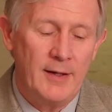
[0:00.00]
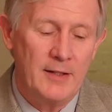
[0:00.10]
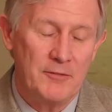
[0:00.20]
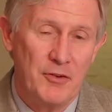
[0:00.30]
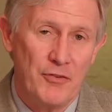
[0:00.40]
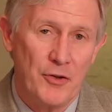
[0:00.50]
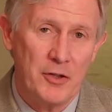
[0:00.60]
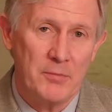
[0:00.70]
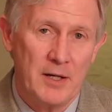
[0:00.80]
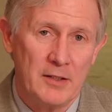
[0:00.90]
And if you
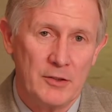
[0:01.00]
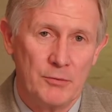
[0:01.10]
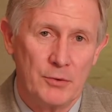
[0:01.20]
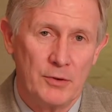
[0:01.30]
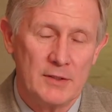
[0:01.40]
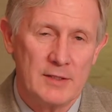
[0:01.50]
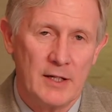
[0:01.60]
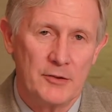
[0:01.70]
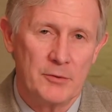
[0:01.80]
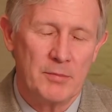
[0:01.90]
thought about it, you wrote it
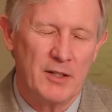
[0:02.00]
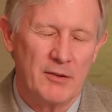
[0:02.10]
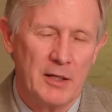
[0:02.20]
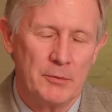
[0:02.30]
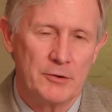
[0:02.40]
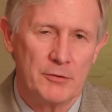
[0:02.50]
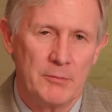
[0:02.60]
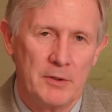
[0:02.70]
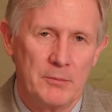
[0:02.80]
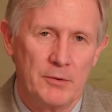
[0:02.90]
down, you're better able to
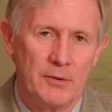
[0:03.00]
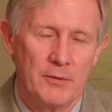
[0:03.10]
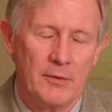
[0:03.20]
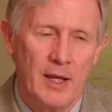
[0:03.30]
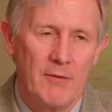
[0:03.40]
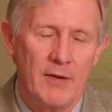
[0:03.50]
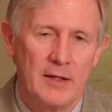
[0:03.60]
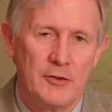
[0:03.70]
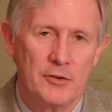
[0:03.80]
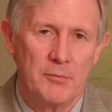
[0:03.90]
remember and have
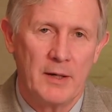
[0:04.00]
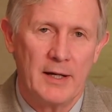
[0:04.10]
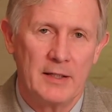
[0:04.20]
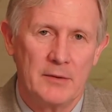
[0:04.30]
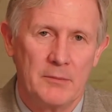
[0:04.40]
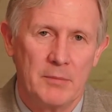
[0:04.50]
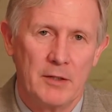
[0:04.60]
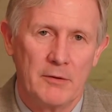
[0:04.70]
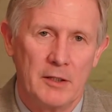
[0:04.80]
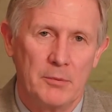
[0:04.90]
that in your mind and
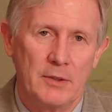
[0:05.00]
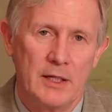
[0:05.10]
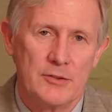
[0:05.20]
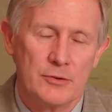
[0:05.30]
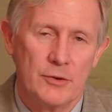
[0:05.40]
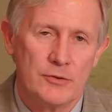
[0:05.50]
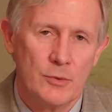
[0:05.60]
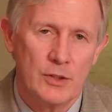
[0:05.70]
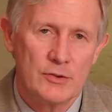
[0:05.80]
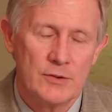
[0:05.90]
better able to answer those
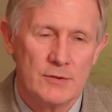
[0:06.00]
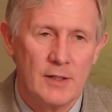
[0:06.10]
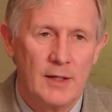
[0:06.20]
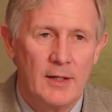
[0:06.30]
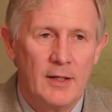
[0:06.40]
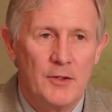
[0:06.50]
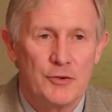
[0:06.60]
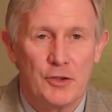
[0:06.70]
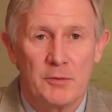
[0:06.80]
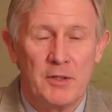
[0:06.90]
questions.
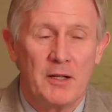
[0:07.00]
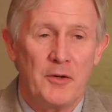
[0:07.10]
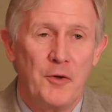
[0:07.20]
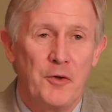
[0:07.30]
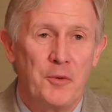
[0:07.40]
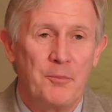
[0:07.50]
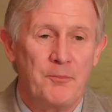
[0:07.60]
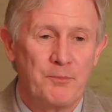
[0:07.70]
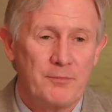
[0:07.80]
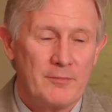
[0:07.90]
So it could be at home.
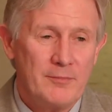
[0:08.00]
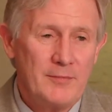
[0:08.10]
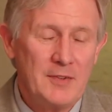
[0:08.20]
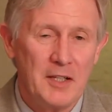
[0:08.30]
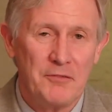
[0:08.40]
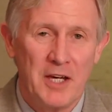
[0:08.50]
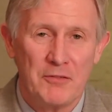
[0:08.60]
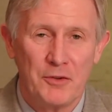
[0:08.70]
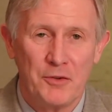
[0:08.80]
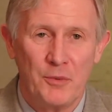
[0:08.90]
If you have
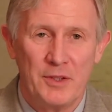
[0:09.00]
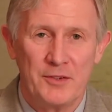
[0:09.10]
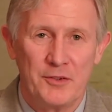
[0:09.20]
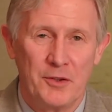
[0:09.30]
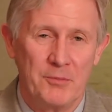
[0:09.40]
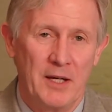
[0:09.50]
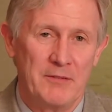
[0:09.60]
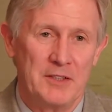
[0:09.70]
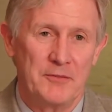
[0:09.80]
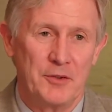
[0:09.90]
a little one,
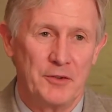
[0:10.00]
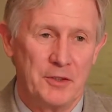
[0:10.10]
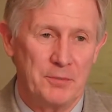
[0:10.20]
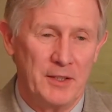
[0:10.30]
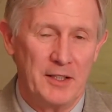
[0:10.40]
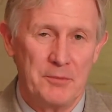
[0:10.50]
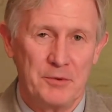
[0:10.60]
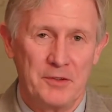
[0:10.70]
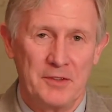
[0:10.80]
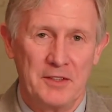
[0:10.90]
having difficulty picking up
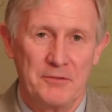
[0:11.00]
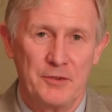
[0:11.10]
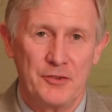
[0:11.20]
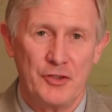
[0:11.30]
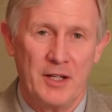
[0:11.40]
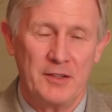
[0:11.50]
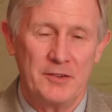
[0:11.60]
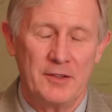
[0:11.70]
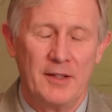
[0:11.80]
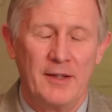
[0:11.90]
your infant
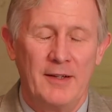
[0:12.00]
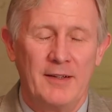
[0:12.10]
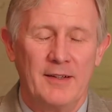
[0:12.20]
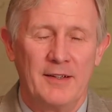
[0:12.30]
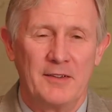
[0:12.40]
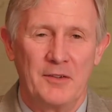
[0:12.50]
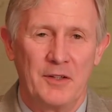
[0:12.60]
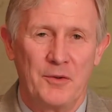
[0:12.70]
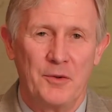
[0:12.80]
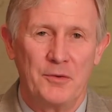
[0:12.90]
child
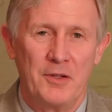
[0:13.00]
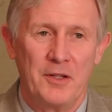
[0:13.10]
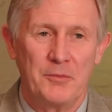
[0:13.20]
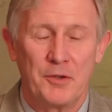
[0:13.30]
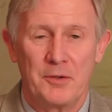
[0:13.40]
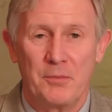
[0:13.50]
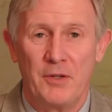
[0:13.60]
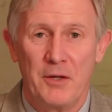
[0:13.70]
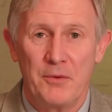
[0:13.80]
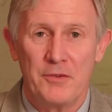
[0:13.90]
and hold of them, or to
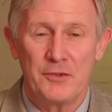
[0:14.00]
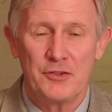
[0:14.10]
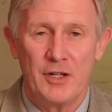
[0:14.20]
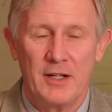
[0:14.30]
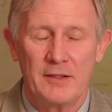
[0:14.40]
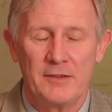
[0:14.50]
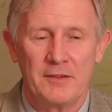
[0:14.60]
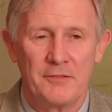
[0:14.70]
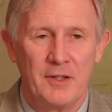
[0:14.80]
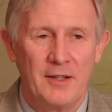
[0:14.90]
play with your child. If